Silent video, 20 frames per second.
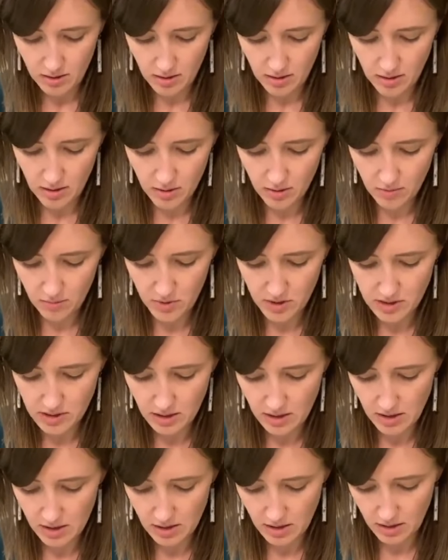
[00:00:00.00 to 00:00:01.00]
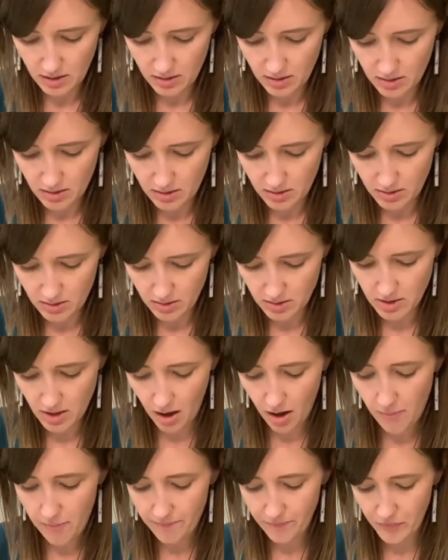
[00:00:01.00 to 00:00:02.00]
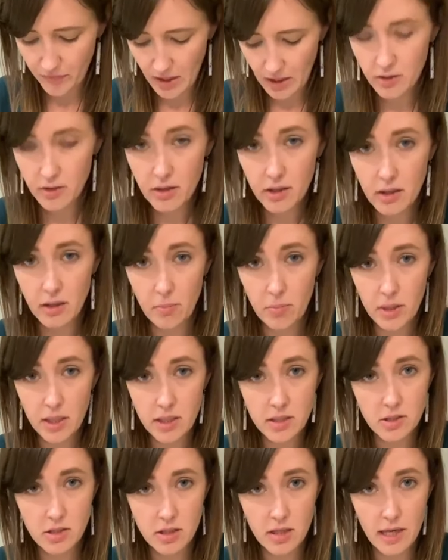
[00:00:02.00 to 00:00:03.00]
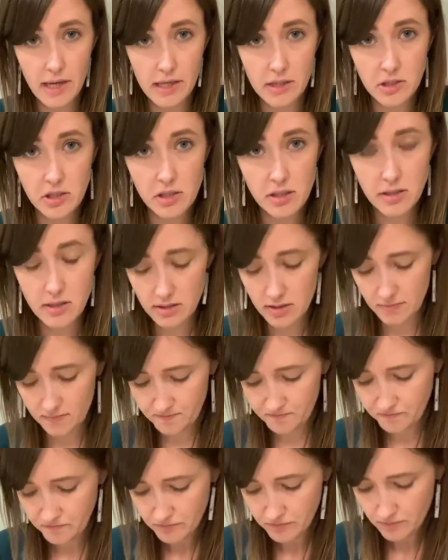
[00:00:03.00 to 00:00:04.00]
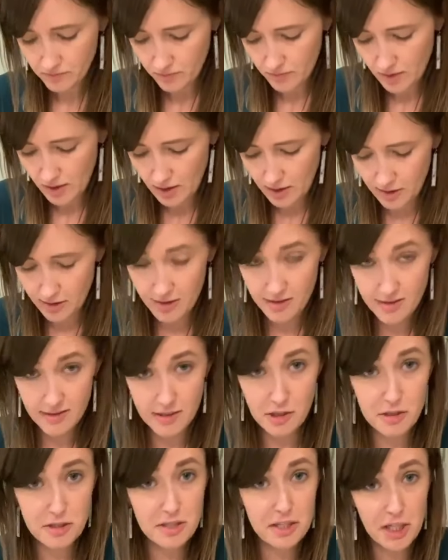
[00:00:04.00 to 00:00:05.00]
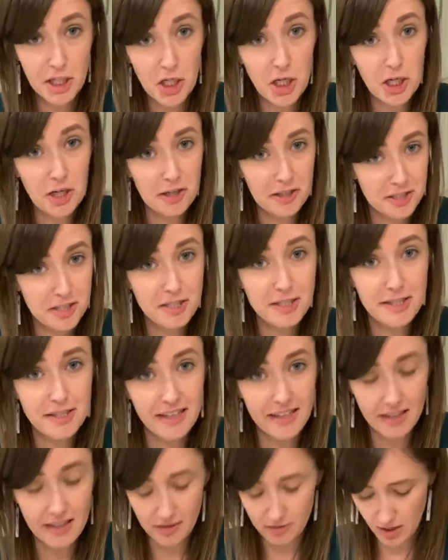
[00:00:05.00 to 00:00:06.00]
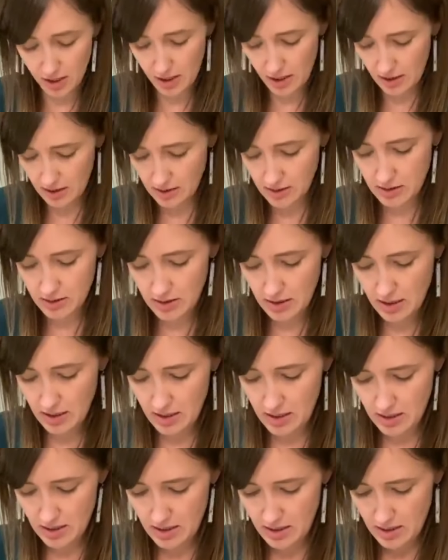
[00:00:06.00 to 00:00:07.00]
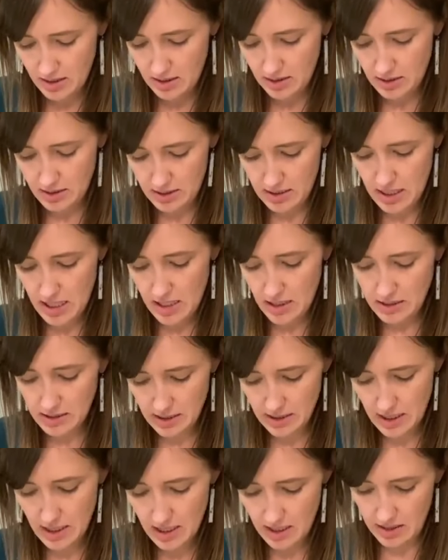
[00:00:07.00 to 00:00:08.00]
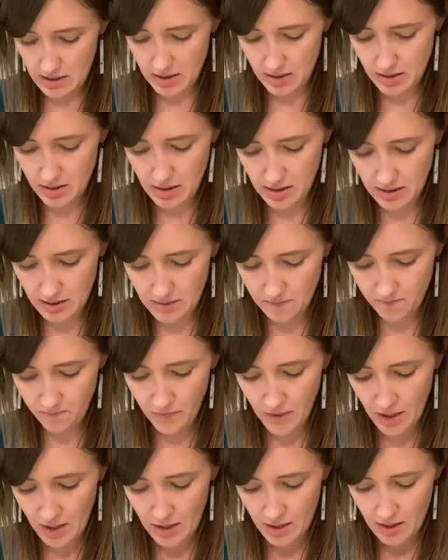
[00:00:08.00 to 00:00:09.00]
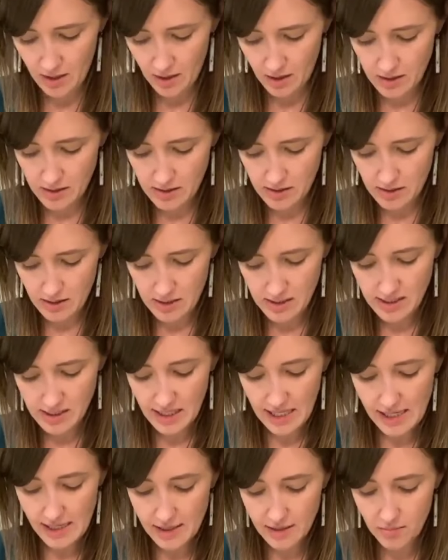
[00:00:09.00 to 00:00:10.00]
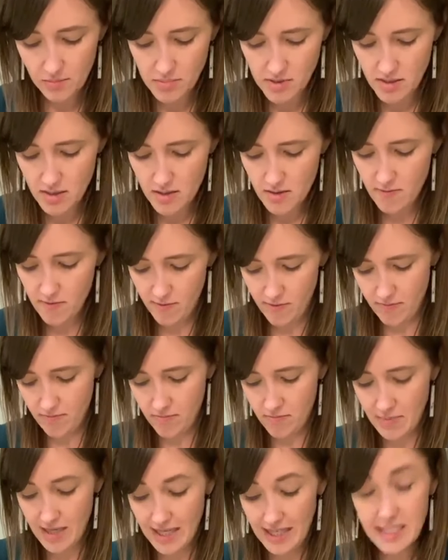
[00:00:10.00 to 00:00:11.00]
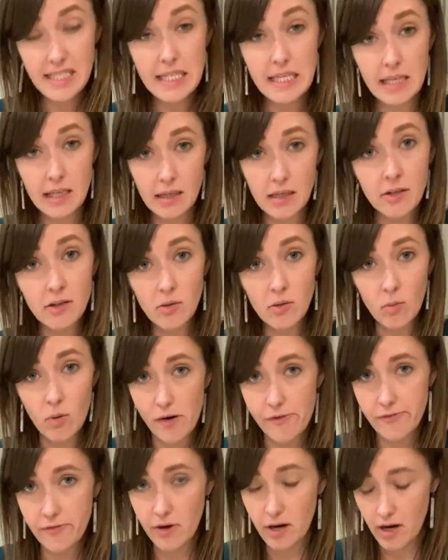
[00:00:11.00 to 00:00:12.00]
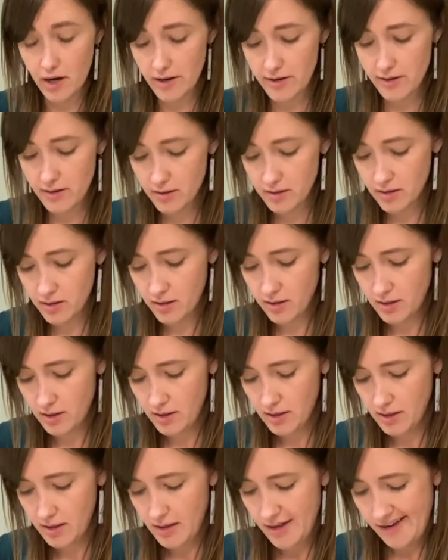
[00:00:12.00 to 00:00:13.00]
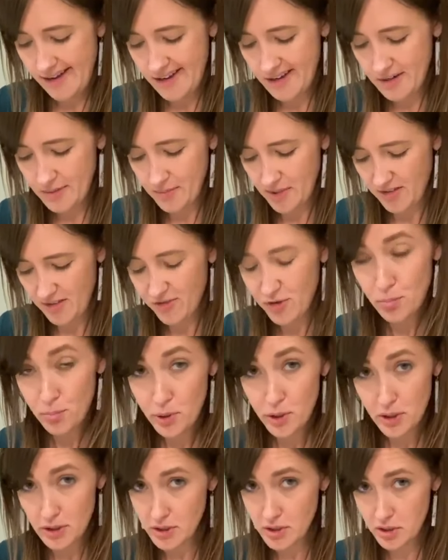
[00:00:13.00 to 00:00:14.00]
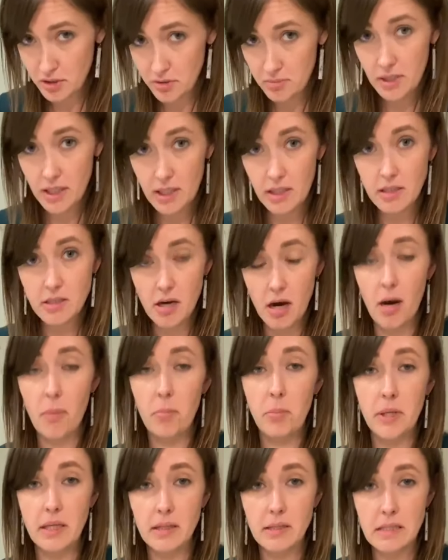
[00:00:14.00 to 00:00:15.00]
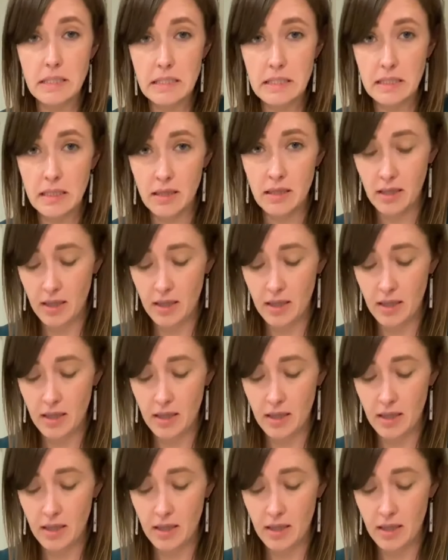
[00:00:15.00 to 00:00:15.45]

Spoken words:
other biscuit on top, and you're gonna pinch the edges, and this just encourages the ingredients to stay inside, because this can be messy in your waffle iron if you put too many toppings